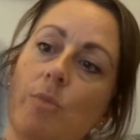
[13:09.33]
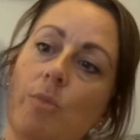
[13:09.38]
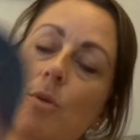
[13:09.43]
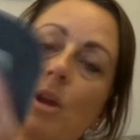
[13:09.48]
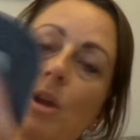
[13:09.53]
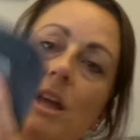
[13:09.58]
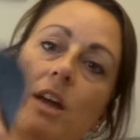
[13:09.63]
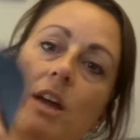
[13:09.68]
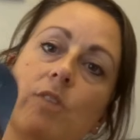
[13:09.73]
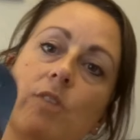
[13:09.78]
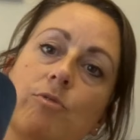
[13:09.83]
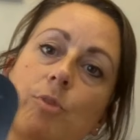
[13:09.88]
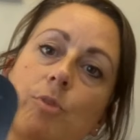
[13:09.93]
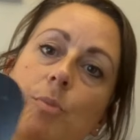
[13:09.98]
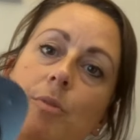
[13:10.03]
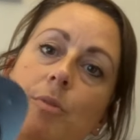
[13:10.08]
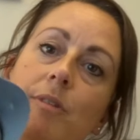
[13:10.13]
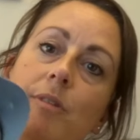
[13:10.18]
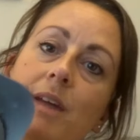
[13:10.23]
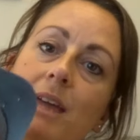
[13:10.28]
more like a
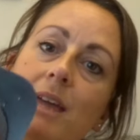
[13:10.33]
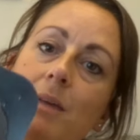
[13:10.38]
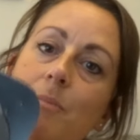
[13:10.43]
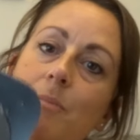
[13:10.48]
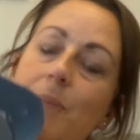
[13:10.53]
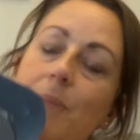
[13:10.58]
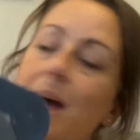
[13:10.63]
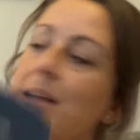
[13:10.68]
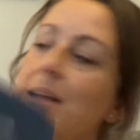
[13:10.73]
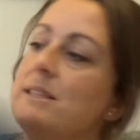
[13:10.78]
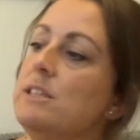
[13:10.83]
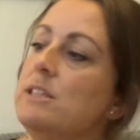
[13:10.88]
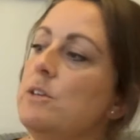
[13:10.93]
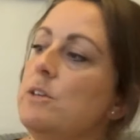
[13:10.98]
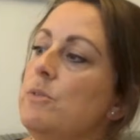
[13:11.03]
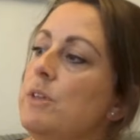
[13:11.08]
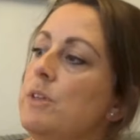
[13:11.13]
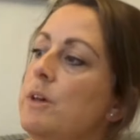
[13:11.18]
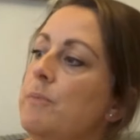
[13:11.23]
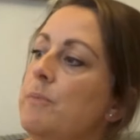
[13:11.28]
rubbery back to
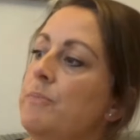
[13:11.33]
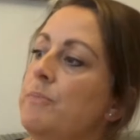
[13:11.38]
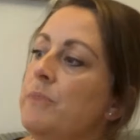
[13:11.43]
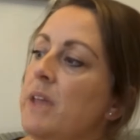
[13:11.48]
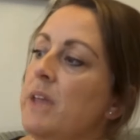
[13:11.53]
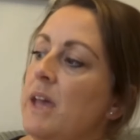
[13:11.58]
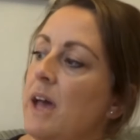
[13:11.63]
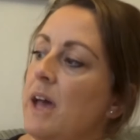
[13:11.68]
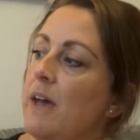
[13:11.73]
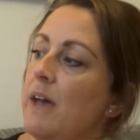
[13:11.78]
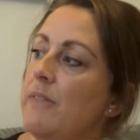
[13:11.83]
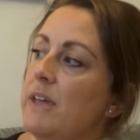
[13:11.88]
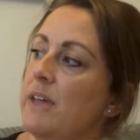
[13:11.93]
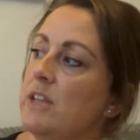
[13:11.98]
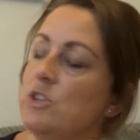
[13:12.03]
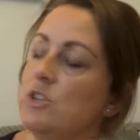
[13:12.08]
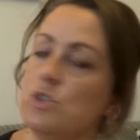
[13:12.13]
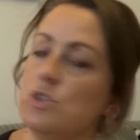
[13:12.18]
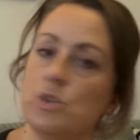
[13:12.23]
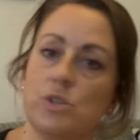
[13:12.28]
them, and
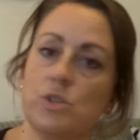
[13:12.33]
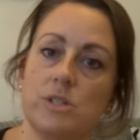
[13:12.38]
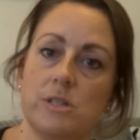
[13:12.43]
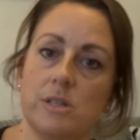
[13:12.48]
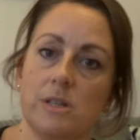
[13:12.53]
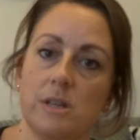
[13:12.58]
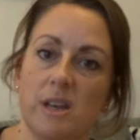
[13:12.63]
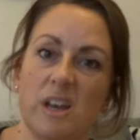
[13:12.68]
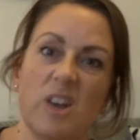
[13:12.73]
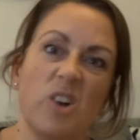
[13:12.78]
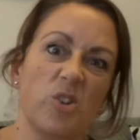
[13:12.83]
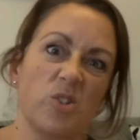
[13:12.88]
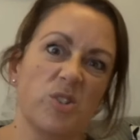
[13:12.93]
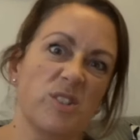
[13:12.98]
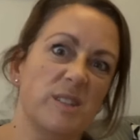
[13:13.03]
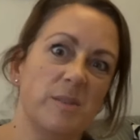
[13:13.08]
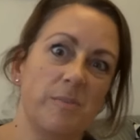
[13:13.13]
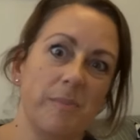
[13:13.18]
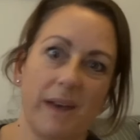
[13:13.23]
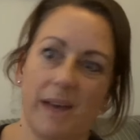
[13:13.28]
then just a
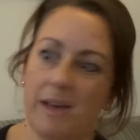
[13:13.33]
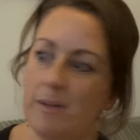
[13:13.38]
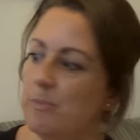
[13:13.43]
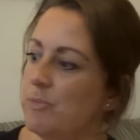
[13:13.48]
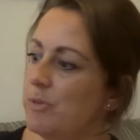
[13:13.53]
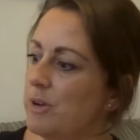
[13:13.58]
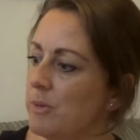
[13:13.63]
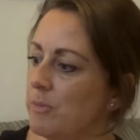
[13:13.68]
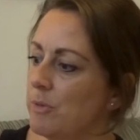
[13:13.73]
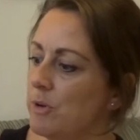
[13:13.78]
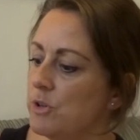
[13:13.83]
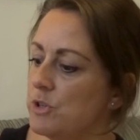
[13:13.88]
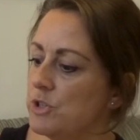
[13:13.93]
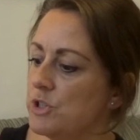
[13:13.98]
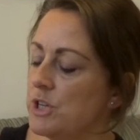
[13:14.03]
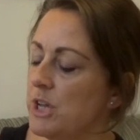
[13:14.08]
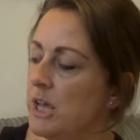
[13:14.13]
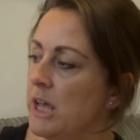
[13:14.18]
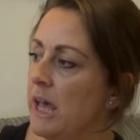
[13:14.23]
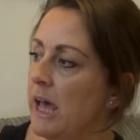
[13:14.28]
cutting mat, pretty
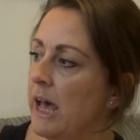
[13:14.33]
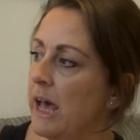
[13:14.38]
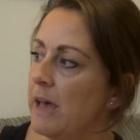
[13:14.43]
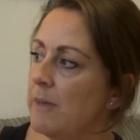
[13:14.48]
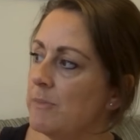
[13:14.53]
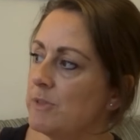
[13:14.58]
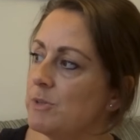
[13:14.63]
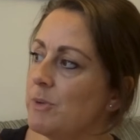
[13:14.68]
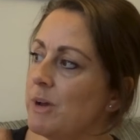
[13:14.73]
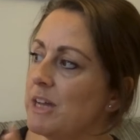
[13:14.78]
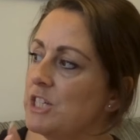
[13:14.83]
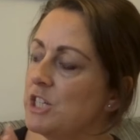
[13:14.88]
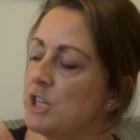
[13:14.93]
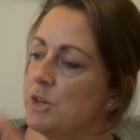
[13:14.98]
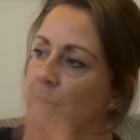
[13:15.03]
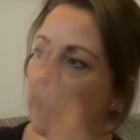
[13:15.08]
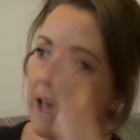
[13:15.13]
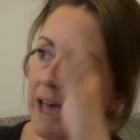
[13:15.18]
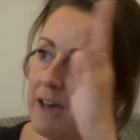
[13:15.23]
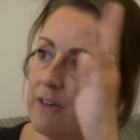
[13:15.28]
much. So I
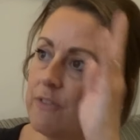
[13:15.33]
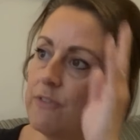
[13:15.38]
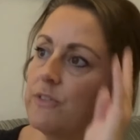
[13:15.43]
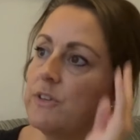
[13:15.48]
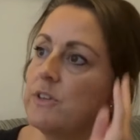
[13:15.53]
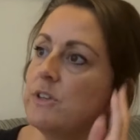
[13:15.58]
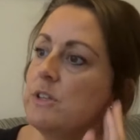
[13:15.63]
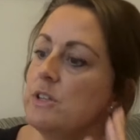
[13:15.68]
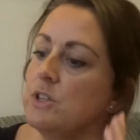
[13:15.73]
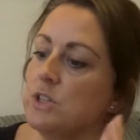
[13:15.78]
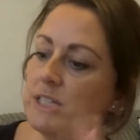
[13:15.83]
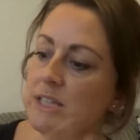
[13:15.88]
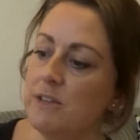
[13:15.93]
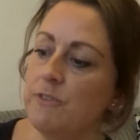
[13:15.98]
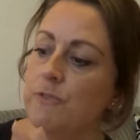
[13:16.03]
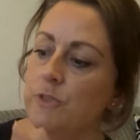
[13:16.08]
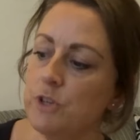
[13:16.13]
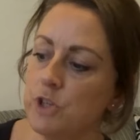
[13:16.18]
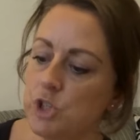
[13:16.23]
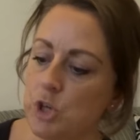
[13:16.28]
do have
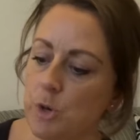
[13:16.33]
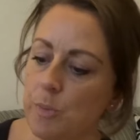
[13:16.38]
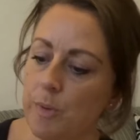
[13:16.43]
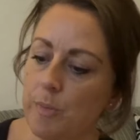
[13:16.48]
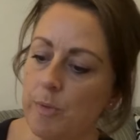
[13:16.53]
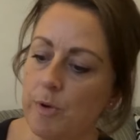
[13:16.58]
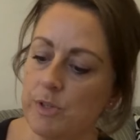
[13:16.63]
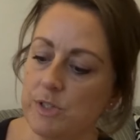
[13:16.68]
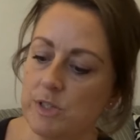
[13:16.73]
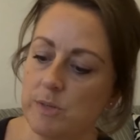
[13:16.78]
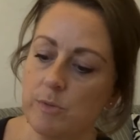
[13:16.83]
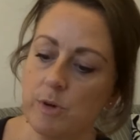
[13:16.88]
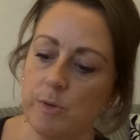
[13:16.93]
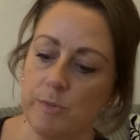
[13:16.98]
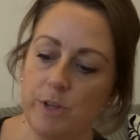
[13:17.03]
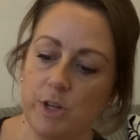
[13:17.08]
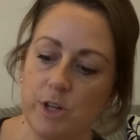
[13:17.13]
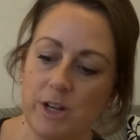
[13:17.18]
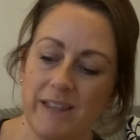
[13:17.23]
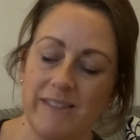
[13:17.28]
different chopping boards at the
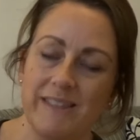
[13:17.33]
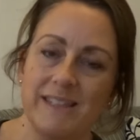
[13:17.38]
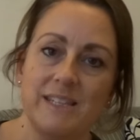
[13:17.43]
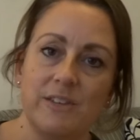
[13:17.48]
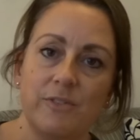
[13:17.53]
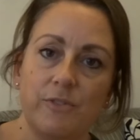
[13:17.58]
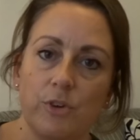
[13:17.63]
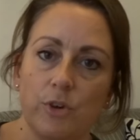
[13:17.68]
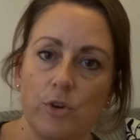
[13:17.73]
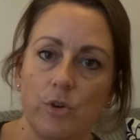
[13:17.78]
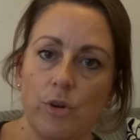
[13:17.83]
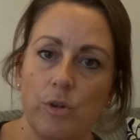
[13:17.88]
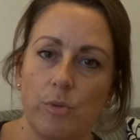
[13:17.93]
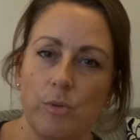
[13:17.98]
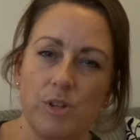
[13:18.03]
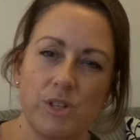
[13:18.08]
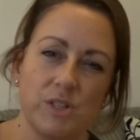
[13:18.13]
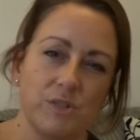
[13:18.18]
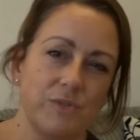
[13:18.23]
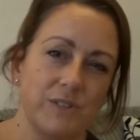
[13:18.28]
moment, you know, like the different colour
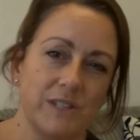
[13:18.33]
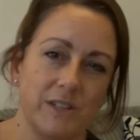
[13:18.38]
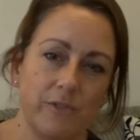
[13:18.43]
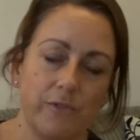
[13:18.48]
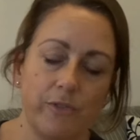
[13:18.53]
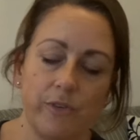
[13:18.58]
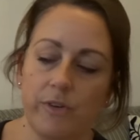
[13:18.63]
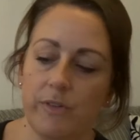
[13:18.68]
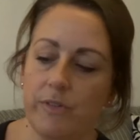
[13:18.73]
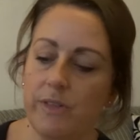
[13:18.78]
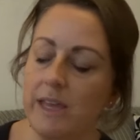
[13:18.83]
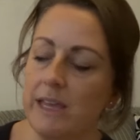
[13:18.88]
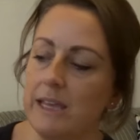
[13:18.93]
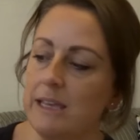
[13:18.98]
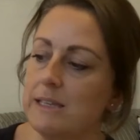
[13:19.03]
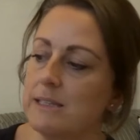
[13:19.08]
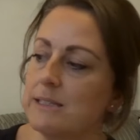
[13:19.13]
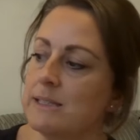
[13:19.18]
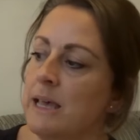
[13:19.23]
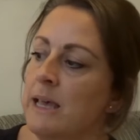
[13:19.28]
ones for different
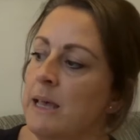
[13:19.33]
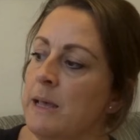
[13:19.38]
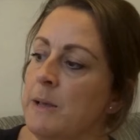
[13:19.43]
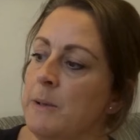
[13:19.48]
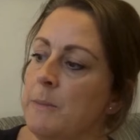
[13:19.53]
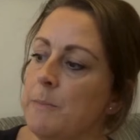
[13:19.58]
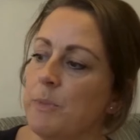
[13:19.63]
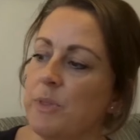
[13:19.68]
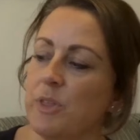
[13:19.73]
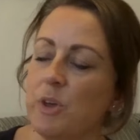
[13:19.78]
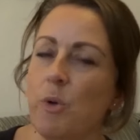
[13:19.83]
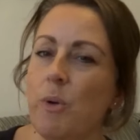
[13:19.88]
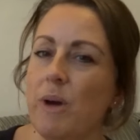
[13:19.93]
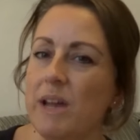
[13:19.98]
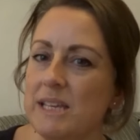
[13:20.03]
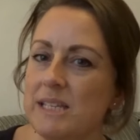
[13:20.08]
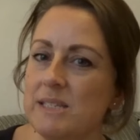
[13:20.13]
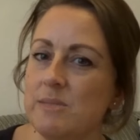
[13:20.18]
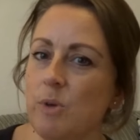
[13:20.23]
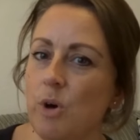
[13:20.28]
things, but they're
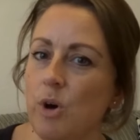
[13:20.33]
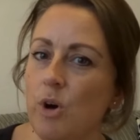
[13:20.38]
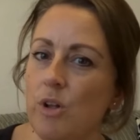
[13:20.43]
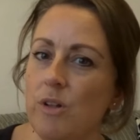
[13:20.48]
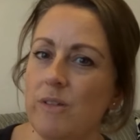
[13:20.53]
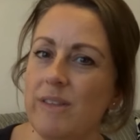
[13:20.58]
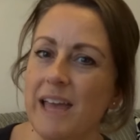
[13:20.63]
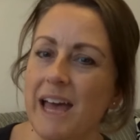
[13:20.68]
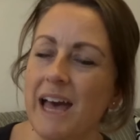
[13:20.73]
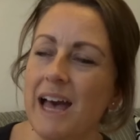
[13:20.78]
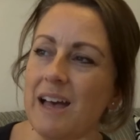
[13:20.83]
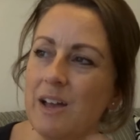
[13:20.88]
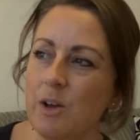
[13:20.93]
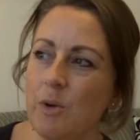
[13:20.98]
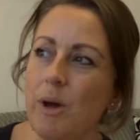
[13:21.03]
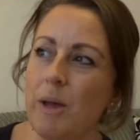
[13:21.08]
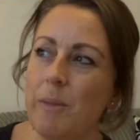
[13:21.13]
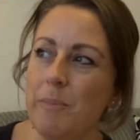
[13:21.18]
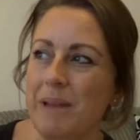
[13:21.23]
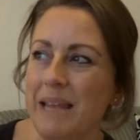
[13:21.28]
quite small. They are
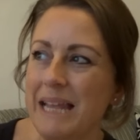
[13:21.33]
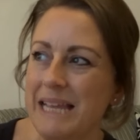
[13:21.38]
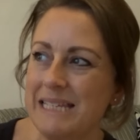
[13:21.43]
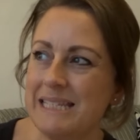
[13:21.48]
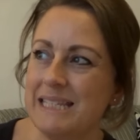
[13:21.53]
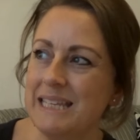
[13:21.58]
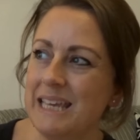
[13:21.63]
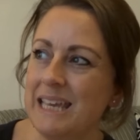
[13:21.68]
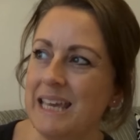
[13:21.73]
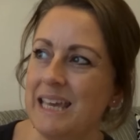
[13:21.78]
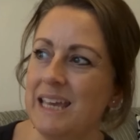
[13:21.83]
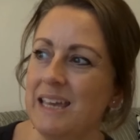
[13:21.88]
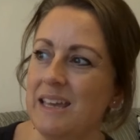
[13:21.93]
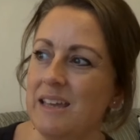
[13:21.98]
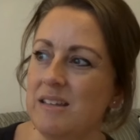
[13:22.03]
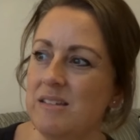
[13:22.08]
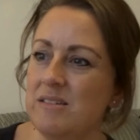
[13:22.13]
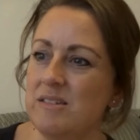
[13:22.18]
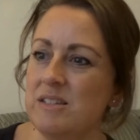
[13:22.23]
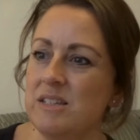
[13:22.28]
quite plasticky
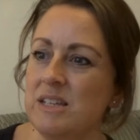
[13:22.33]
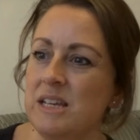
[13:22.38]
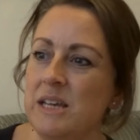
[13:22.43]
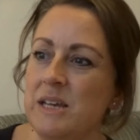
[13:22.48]
and